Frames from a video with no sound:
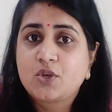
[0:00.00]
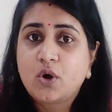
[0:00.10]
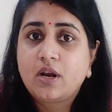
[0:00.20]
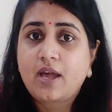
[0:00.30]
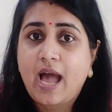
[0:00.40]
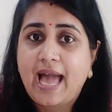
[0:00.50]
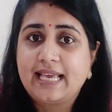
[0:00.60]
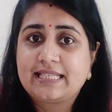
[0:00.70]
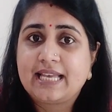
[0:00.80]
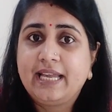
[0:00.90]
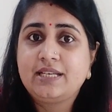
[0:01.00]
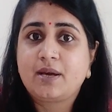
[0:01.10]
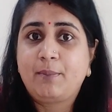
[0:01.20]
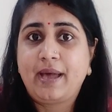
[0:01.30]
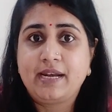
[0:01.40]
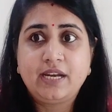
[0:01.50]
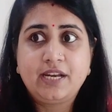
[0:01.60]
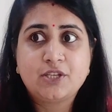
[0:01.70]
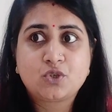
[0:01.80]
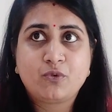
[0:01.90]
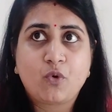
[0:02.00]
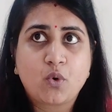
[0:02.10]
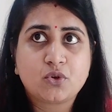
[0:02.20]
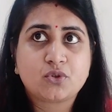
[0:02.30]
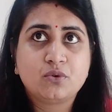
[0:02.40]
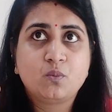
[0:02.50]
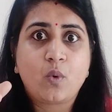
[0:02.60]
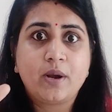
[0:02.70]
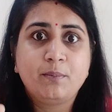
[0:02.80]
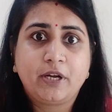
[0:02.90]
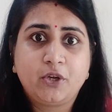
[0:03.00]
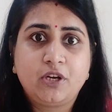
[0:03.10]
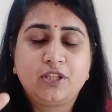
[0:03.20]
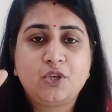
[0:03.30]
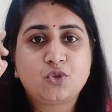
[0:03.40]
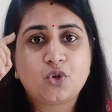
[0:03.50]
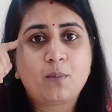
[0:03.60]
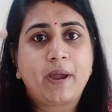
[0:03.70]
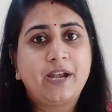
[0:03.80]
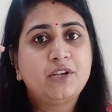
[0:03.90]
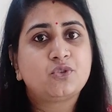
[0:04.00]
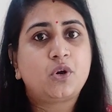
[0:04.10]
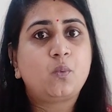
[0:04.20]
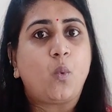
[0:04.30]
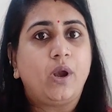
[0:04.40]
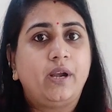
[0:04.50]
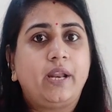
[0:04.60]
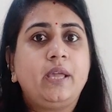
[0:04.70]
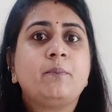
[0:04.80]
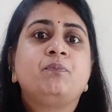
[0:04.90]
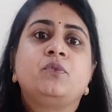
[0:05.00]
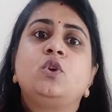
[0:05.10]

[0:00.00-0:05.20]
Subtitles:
Your eyesight apparently needs to focus on one particular thing, so your mind is not wandering.